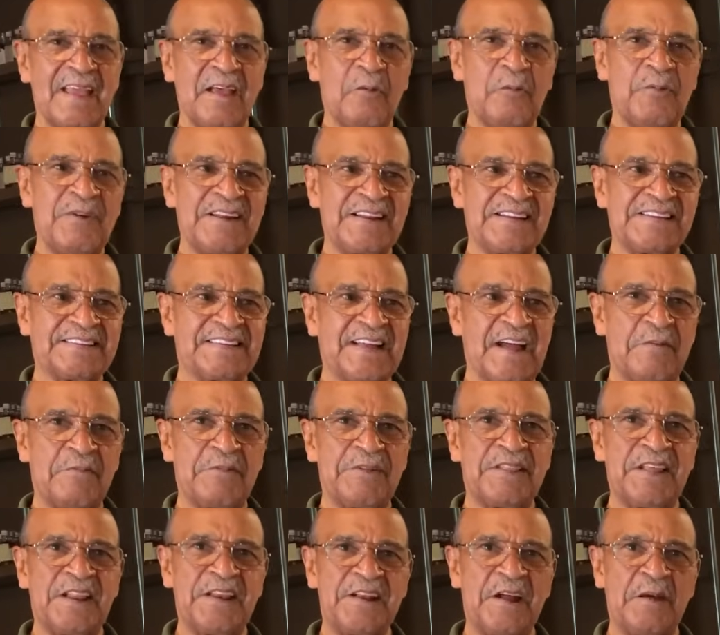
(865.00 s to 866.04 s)
We
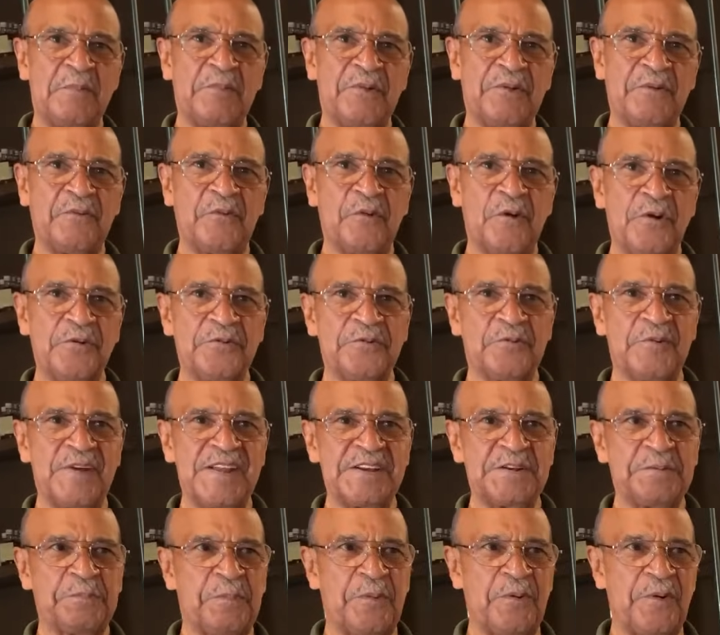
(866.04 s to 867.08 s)
discovered the number of growth
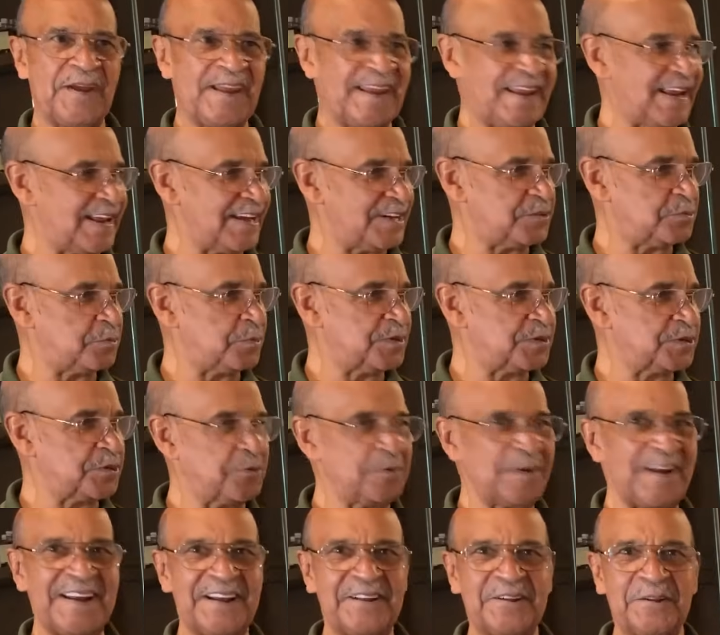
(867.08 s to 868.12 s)
rings per inch was
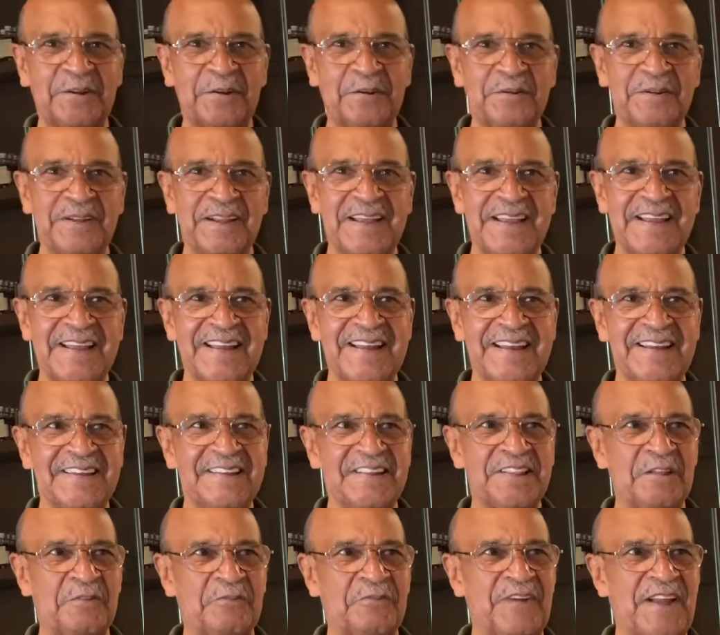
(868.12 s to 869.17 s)
critical
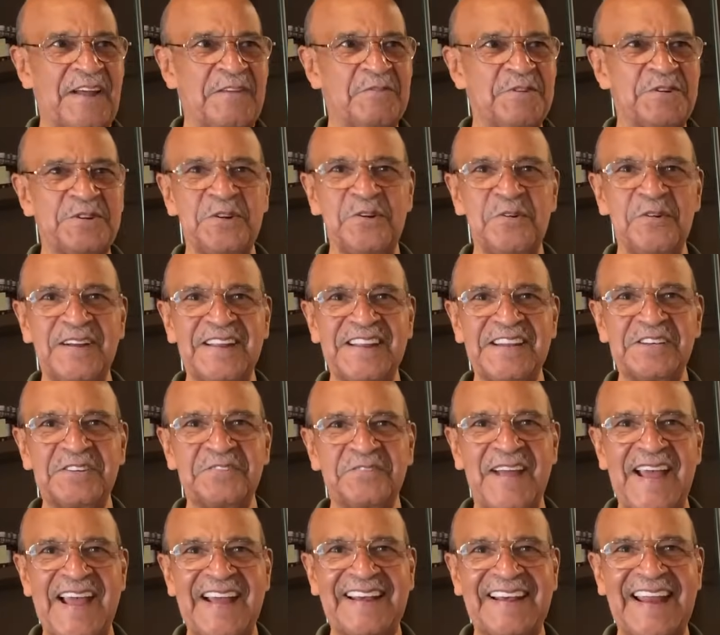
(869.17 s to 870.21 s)
to the flavors you're going to
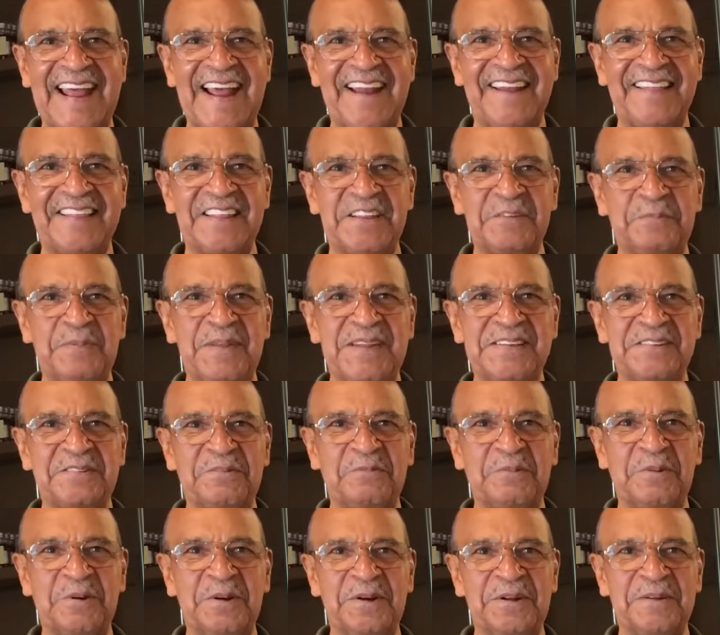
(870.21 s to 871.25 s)
extract out of this piece
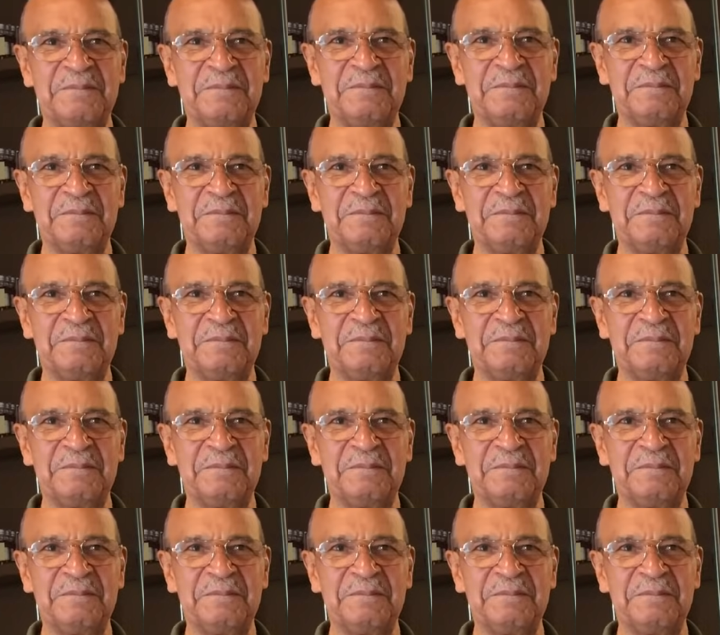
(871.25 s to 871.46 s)
of wood.